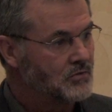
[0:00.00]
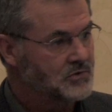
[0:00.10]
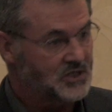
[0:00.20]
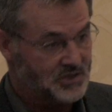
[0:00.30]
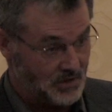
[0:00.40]

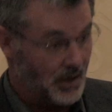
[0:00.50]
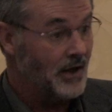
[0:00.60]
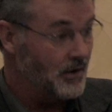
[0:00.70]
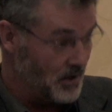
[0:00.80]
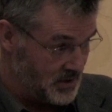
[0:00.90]
to
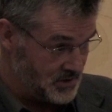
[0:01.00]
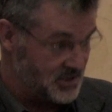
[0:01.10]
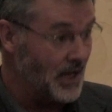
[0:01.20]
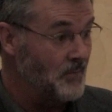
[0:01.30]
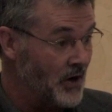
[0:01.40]

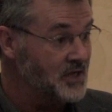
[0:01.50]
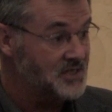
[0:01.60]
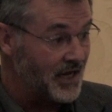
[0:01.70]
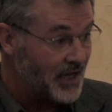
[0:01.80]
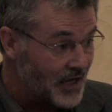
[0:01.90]
American
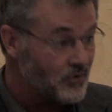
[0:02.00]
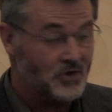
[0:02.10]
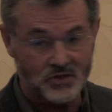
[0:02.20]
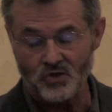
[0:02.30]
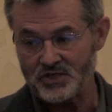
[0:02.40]
Psychiatric
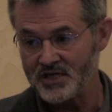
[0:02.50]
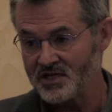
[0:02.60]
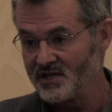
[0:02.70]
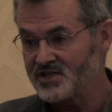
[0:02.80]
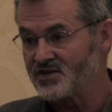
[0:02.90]

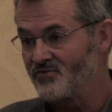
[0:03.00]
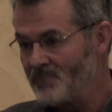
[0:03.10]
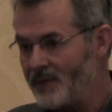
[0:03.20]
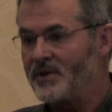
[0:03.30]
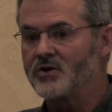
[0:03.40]
Association listserv.
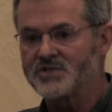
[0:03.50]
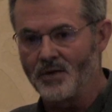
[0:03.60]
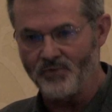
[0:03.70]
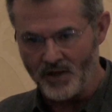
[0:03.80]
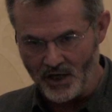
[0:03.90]
Maybe there's
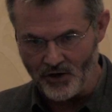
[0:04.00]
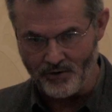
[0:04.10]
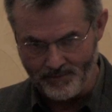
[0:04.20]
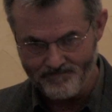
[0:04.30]
something here.